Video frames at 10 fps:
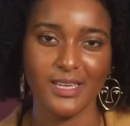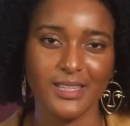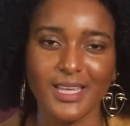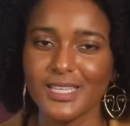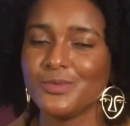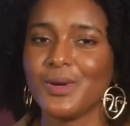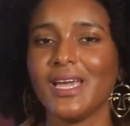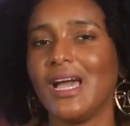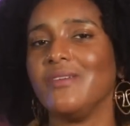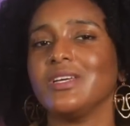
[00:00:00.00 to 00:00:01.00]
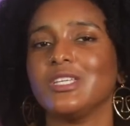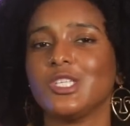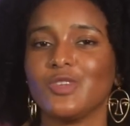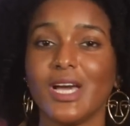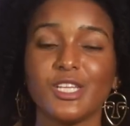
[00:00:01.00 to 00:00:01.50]
That's why having a
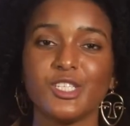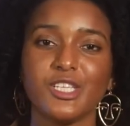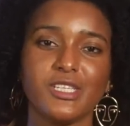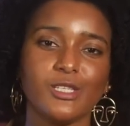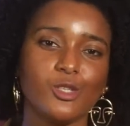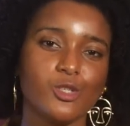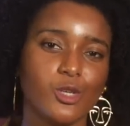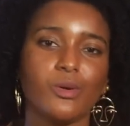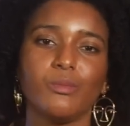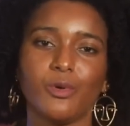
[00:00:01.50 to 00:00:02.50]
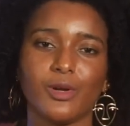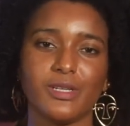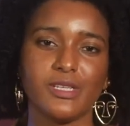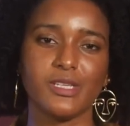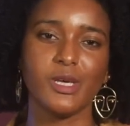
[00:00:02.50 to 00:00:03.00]
strategy is so
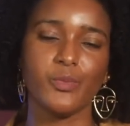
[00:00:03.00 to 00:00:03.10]
important,